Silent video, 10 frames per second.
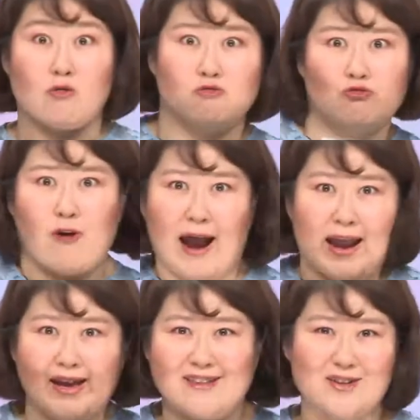
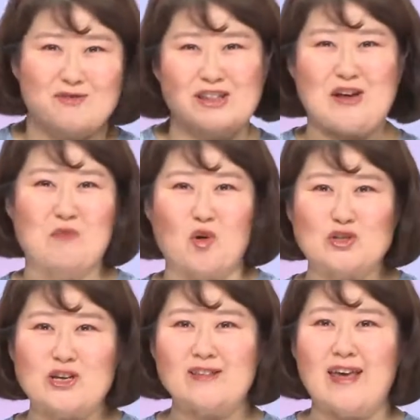right with the
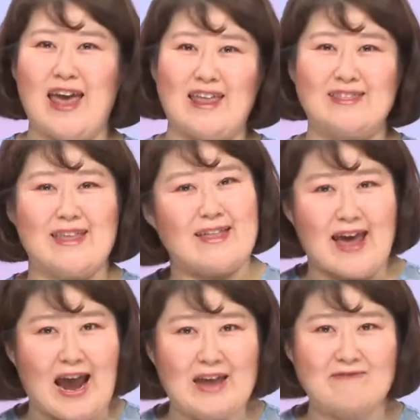motion and then
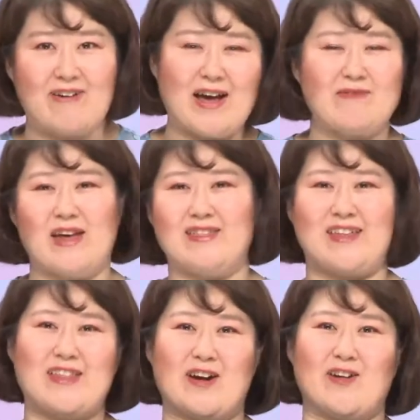high five, and
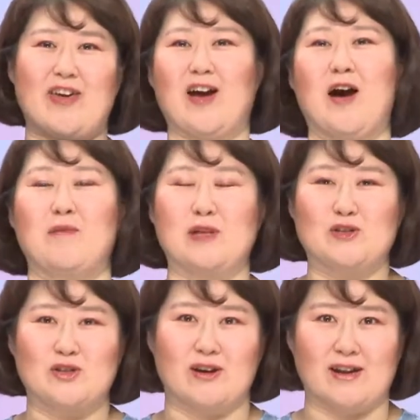then they're gonna come
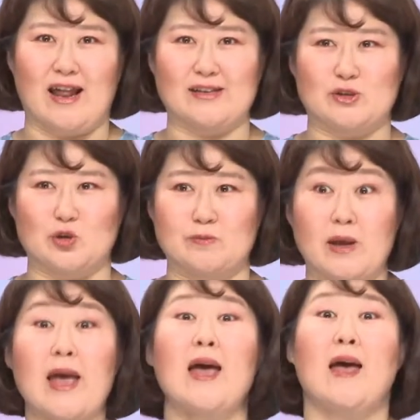into the classroom.
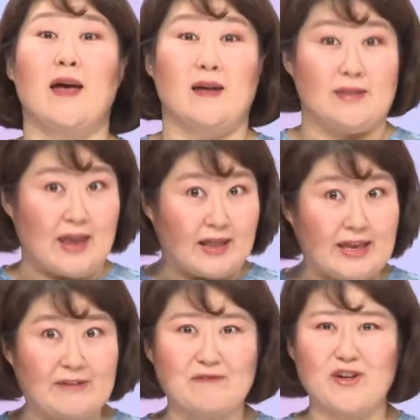Then
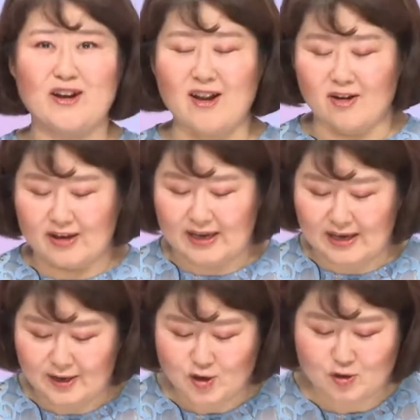if you're lucky,
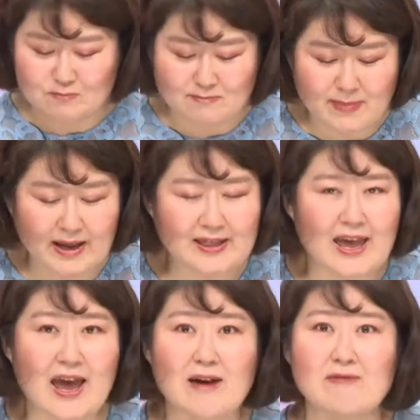you might
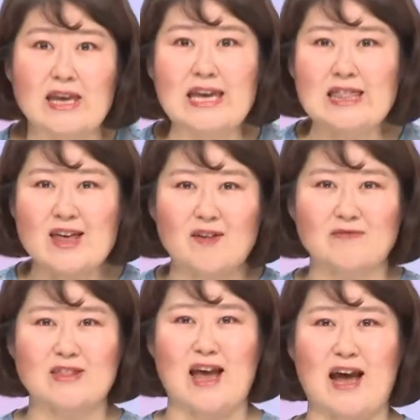have
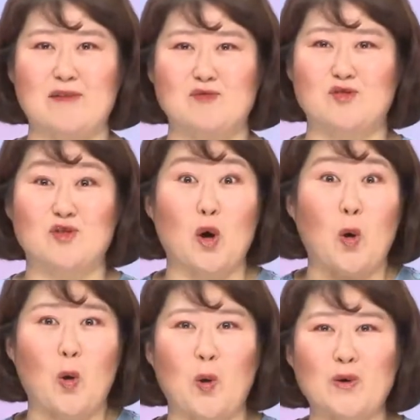enough time to the
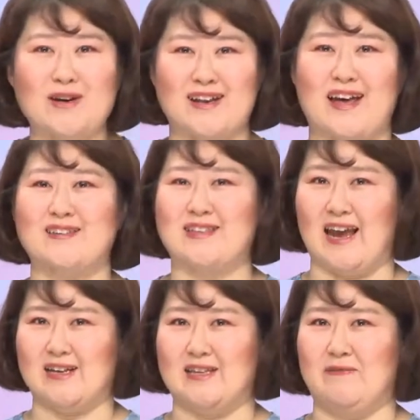whole class
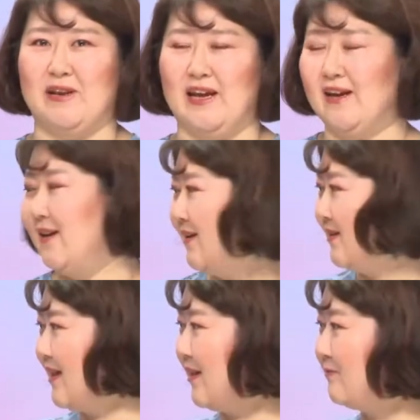activity.
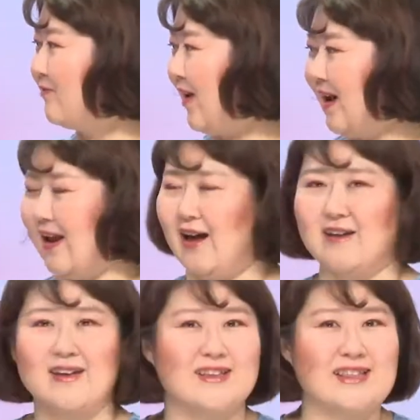Then voila.
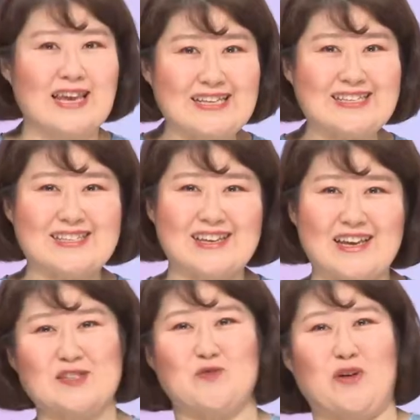This
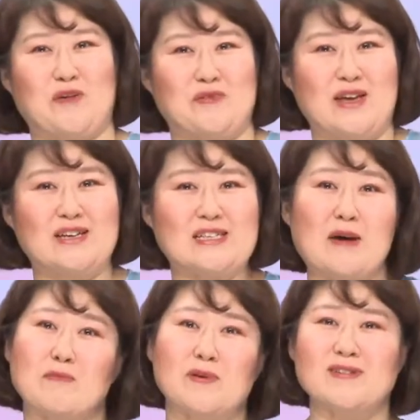is one of the
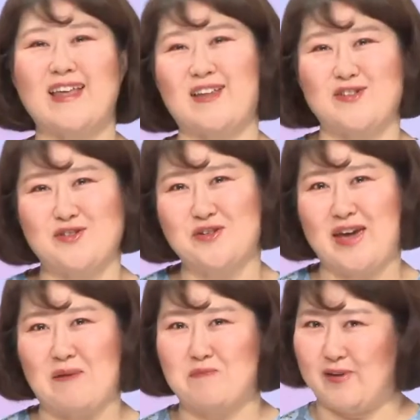examples that you
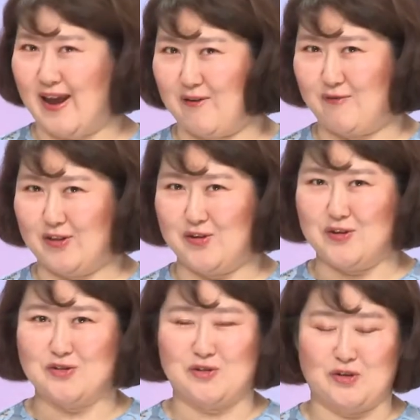can play with
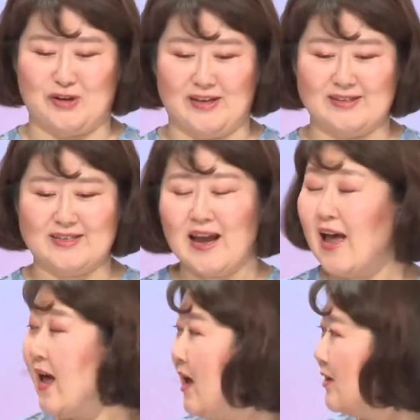your students.
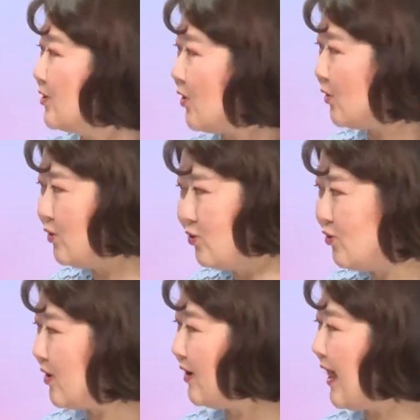So
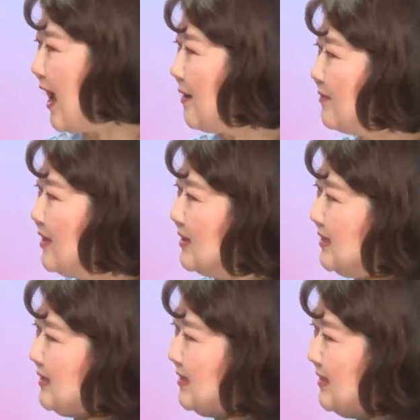you're gonna have
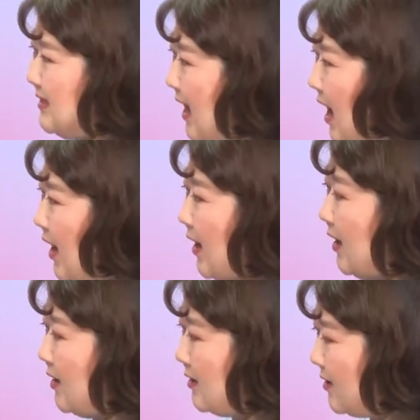this
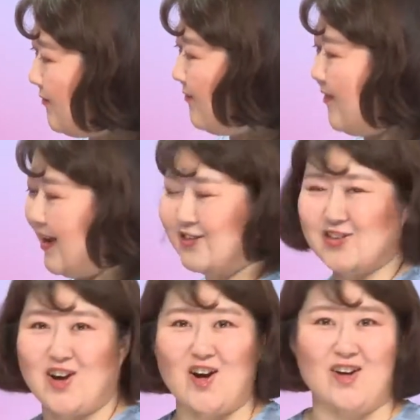9
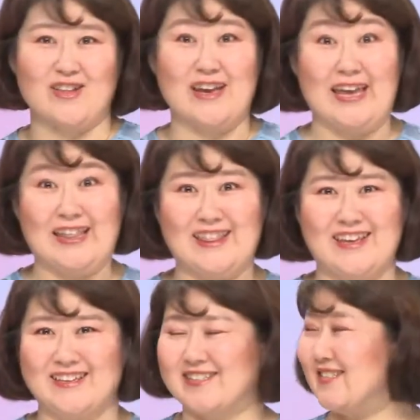flashcards in
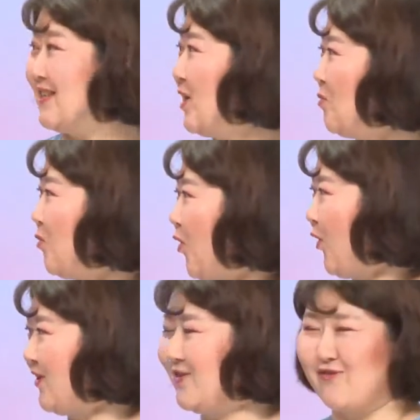this
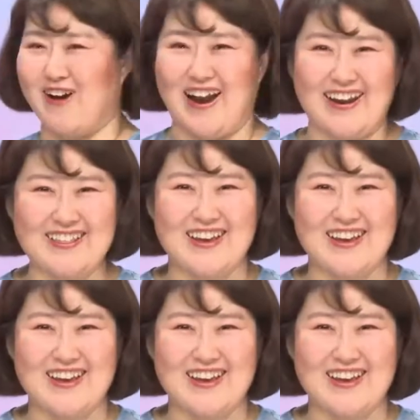board, right?